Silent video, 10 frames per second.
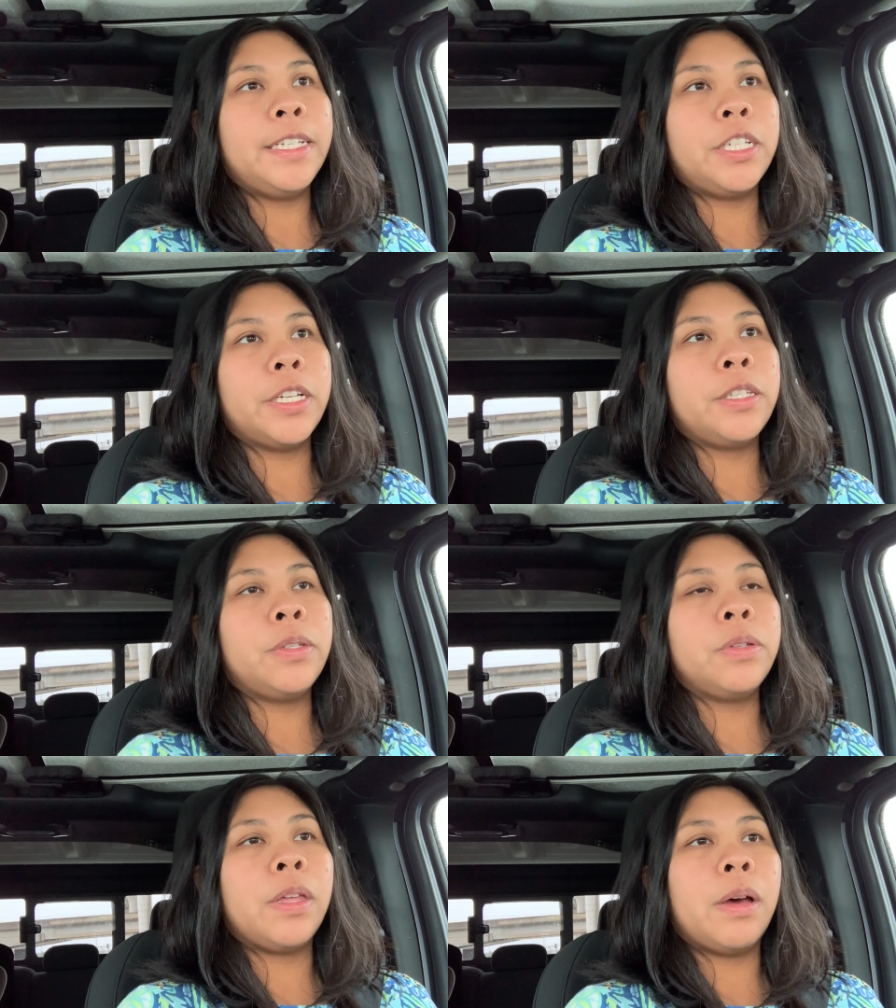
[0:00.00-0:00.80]

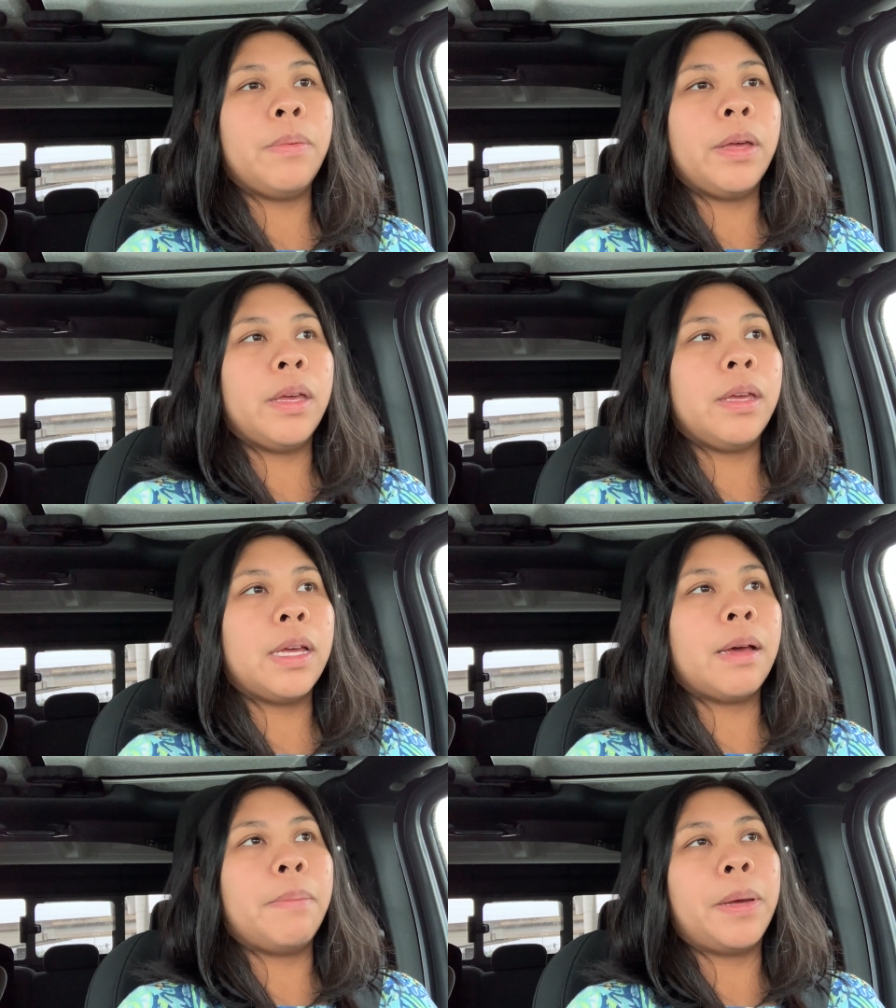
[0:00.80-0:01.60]
just so that
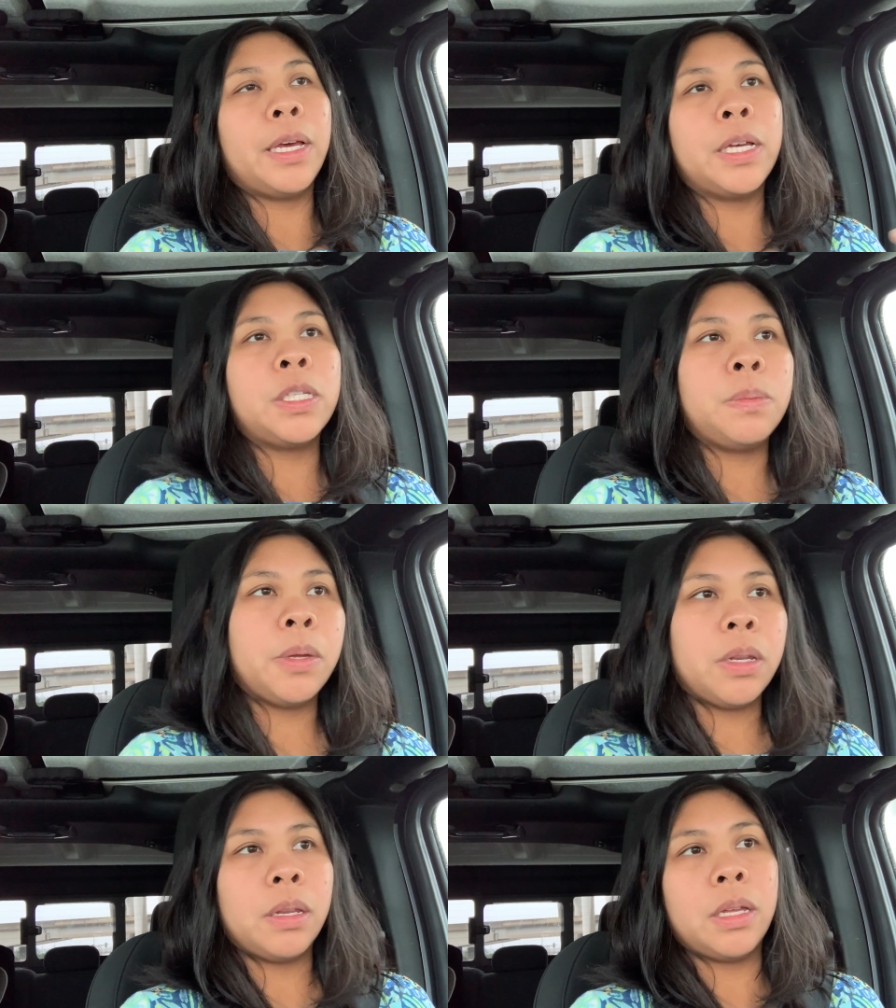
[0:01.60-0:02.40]
way my
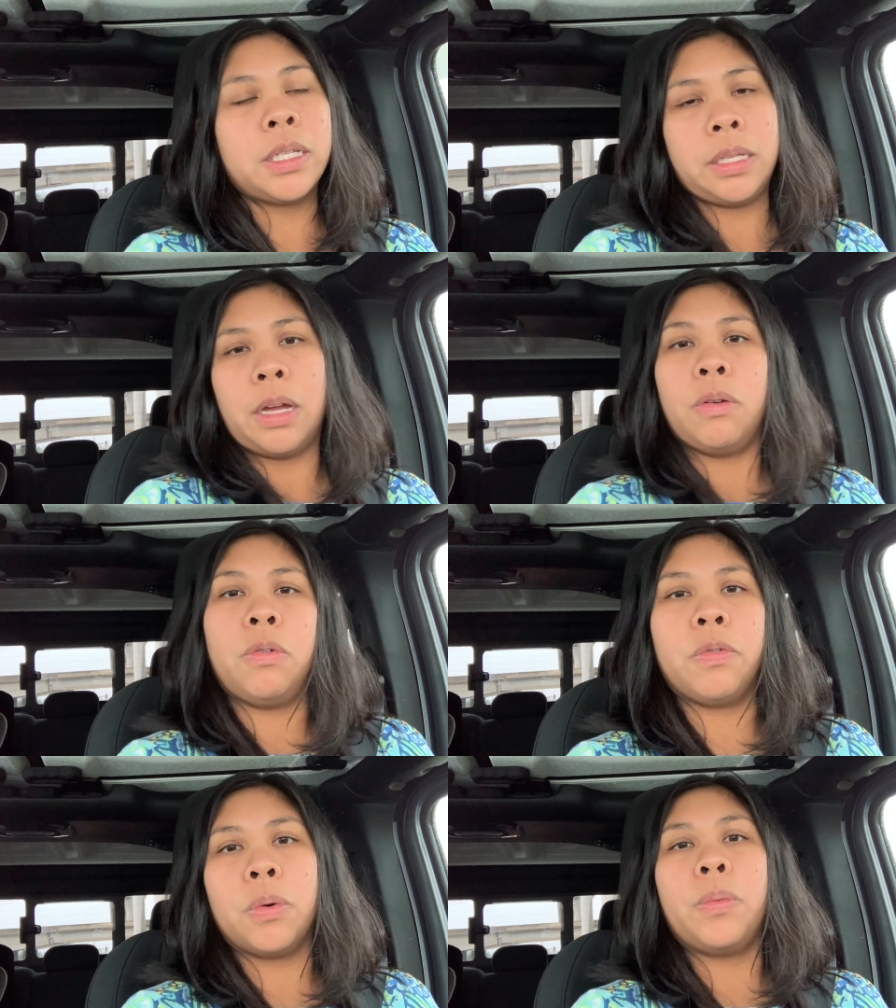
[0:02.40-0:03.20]
husband is not
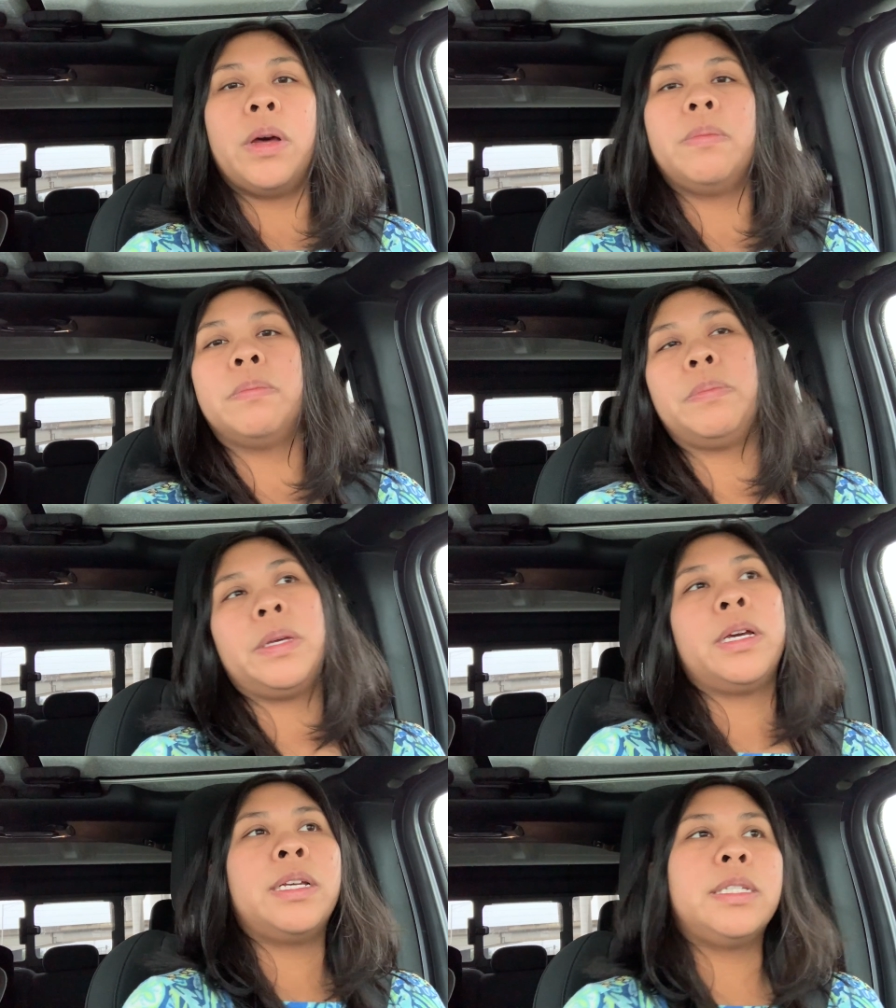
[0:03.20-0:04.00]
overwhelmed,
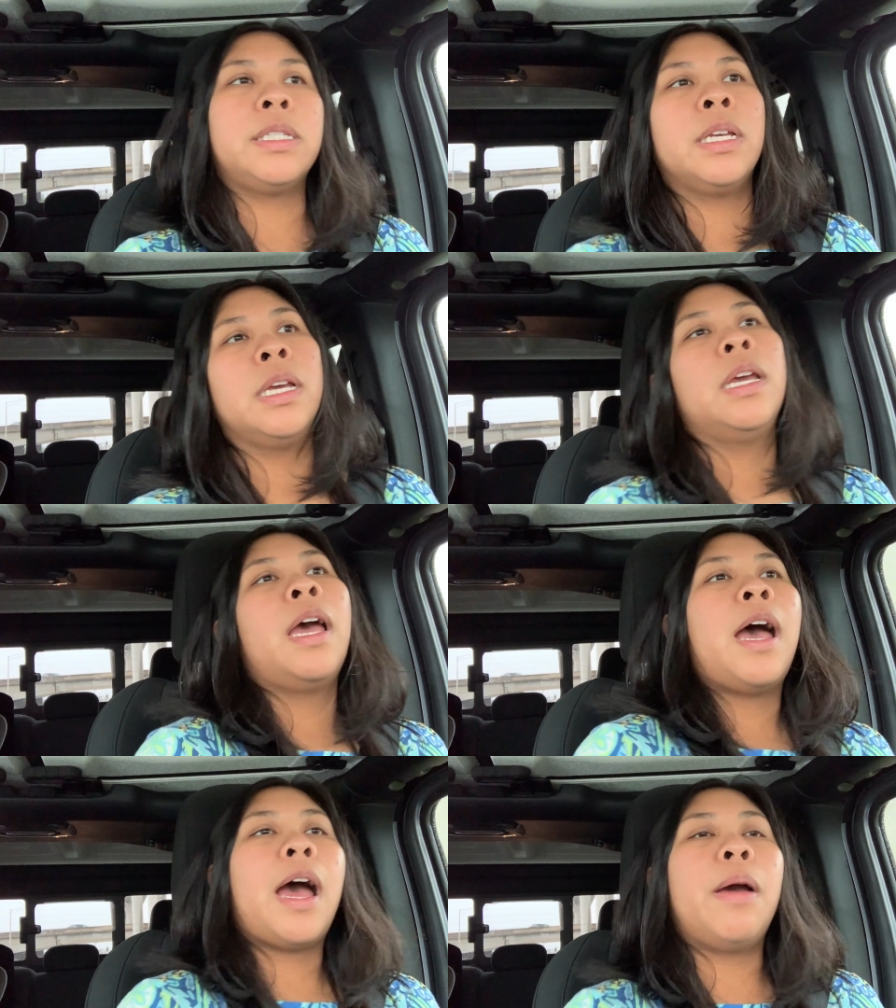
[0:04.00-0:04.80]
because
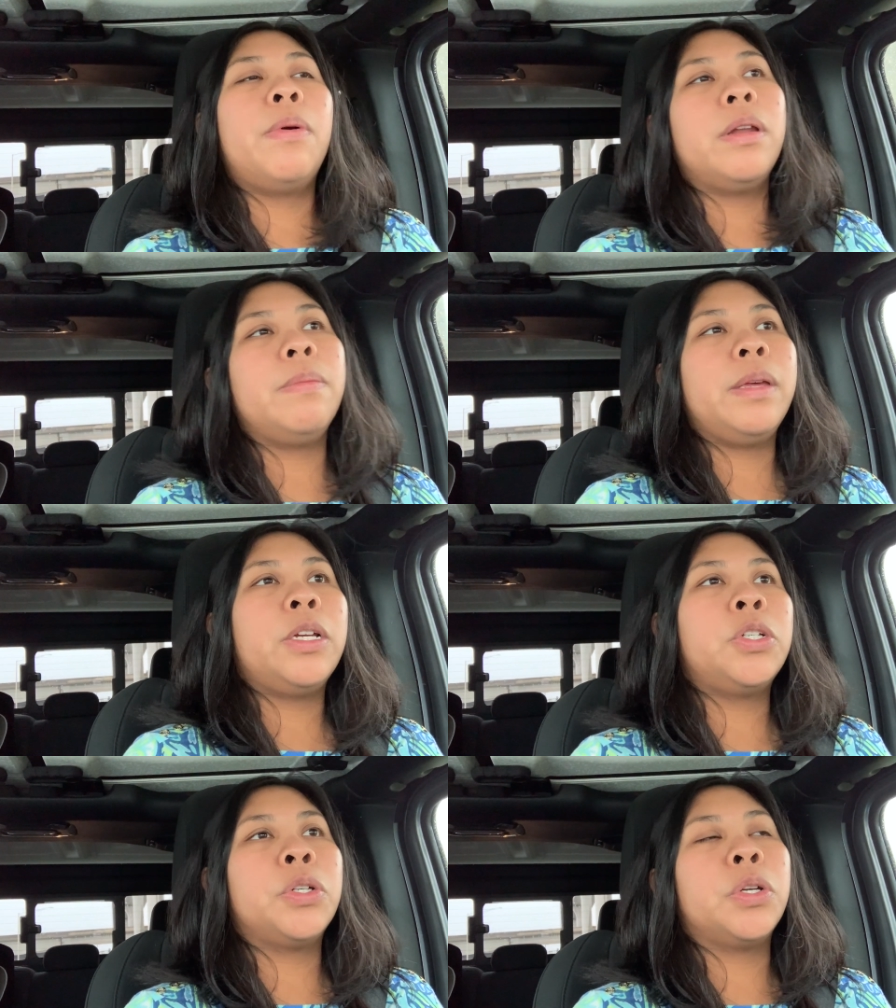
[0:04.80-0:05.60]
I want to
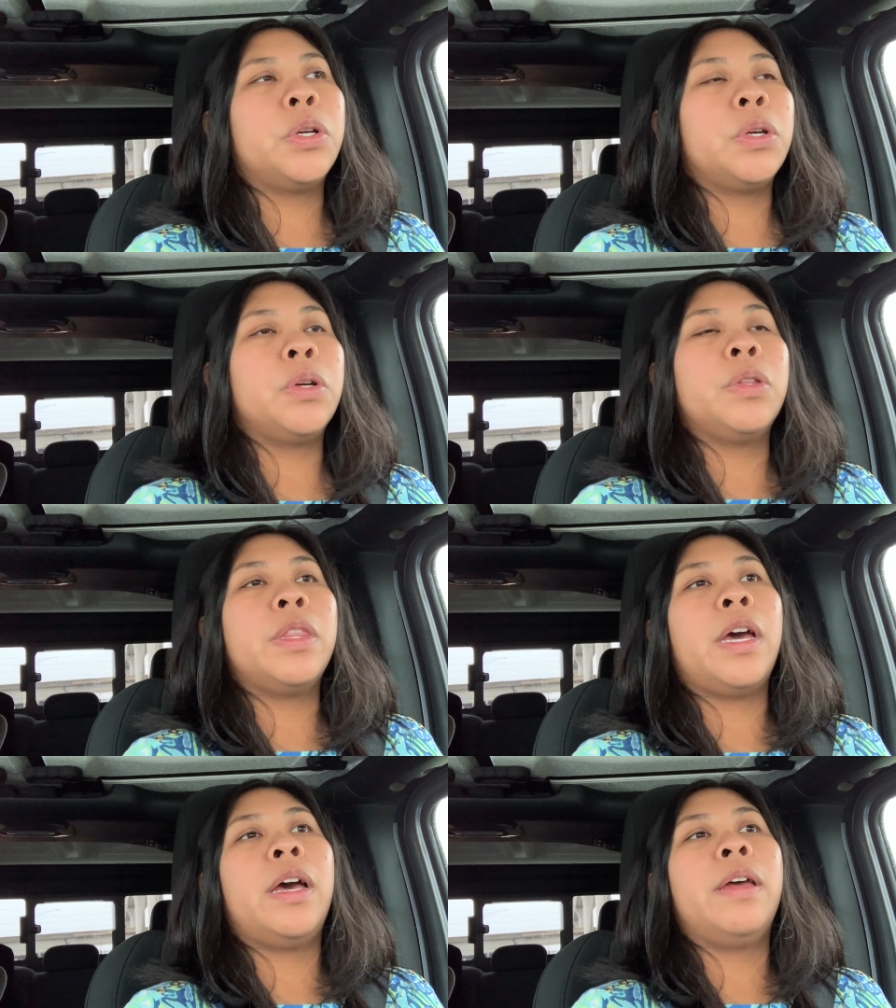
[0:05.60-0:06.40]
make sure
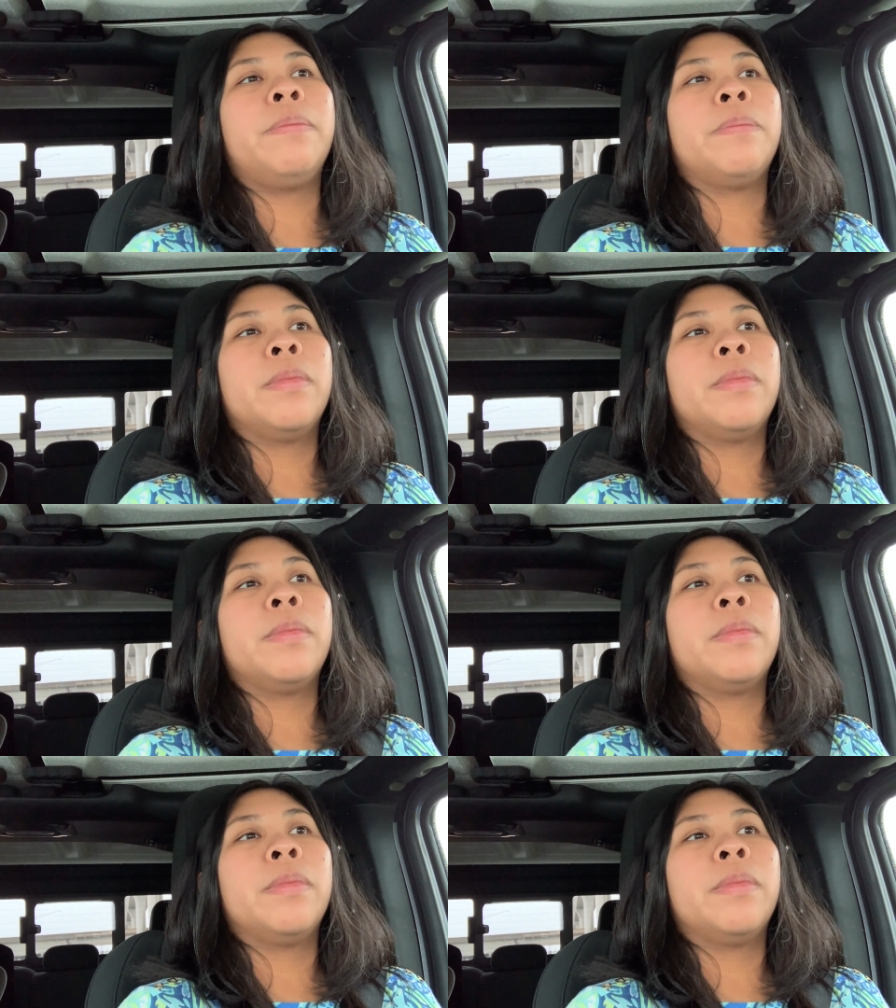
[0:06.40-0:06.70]
that,